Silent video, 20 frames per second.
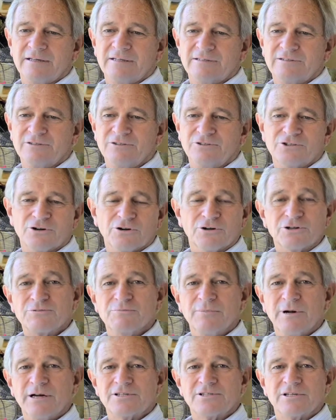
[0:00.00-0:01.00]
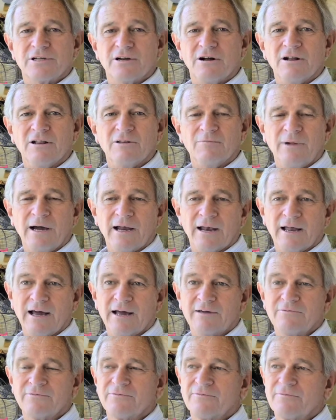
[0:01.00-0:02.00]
to church much at all in my life.